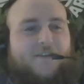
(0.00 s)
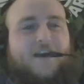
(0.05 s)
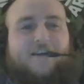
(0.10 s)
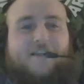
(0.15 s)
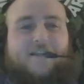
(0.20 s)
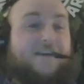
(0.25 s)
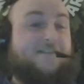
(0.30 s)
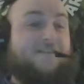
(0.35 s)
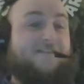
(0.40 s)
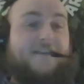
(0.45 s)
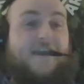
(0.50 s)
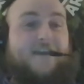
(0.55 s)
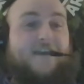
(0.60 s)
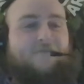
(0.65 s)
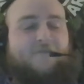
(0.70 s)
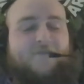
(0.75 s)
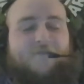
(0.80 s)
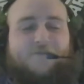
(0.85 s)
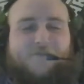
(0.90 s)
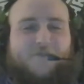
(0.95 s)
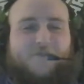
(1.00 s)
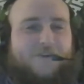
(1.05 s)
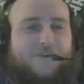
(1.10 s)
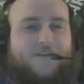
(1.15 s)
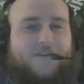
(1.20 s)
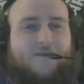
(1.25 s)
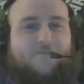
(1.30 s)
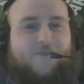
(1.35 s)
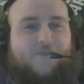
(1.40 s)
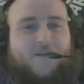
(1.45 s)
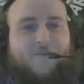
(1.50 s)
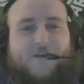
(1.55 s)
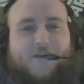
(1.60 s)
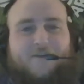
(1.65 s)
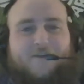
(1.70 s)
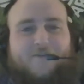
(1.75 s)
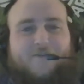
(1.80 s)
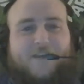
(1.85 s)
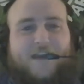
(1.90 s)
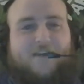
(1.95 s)
a lot like Stanford, for example. I
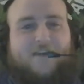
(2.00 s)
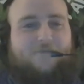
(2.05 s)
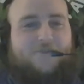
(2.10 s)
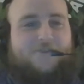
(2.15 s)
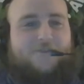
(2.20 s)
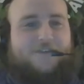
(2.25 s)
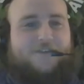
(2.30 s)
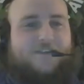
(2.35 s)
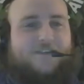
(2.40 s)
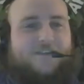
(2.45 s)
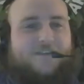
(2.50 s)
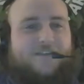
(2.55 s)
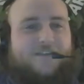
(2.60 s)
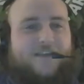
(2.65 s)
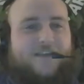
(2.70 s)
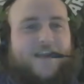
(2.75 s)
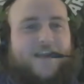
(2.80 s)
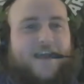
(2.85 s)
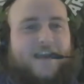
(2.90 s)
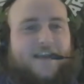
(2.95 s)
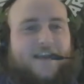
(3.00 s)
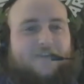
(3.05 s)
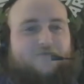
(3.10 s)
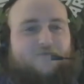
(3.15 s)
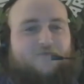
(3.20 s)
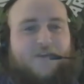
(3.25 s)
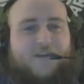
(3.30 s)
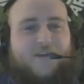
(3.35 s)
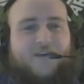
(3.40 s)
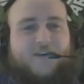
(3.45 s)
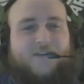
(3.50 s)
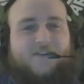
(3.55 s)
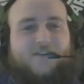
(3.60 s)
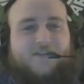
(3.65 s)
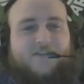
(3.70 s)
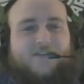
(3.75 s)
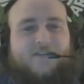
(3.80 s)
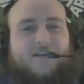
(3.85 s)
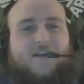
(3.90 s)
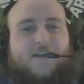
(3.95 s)
bet you Stanford's in the negative
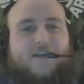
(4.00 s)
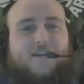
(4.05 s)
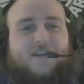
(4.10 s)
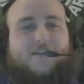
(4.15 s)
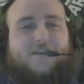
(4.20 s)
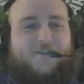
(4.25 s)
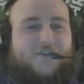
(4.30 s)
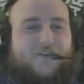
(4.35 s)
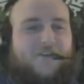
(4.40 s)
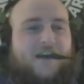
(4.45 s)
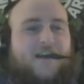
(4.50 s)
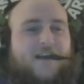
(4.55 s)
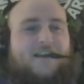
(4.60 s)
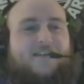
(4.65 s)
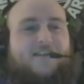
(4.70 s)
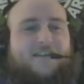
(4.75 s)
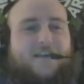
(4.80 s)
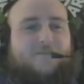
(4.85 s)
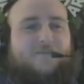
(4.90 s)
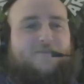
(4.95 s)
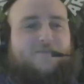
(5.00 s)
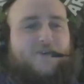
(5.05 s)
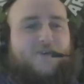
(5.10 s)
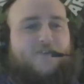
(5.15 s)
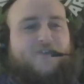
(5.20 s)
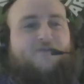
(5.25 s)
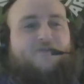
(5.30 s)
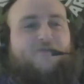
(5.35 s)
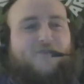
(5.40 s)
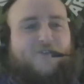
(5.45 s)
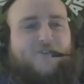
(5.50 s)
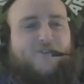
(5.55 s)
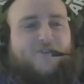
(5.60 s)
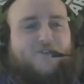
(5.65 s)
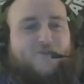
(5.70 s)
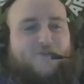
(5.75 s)
because these are the kind of teams pushing for